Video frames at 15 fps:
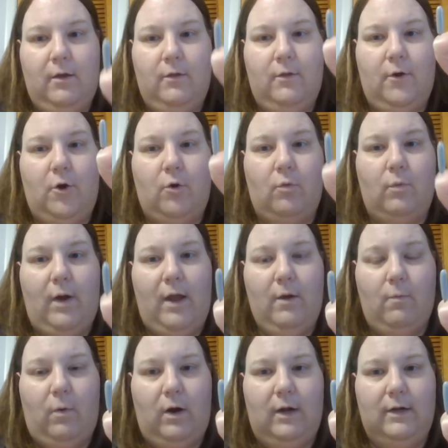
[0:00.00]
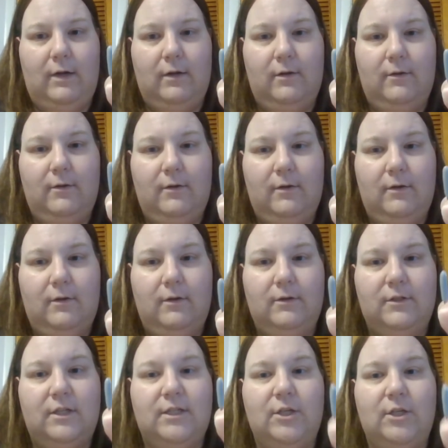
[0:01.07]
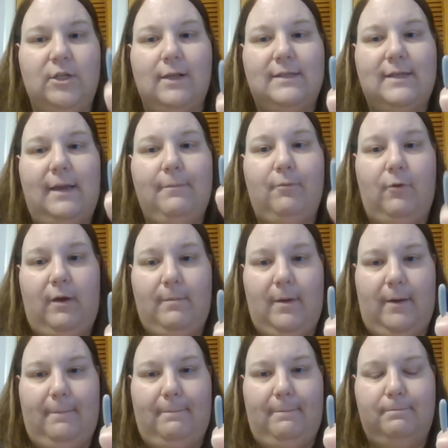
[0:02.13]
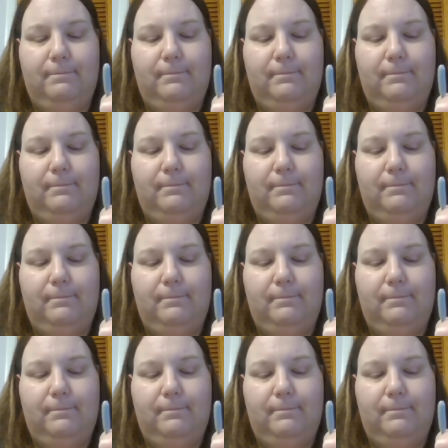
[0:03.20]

The gray one does not say premium.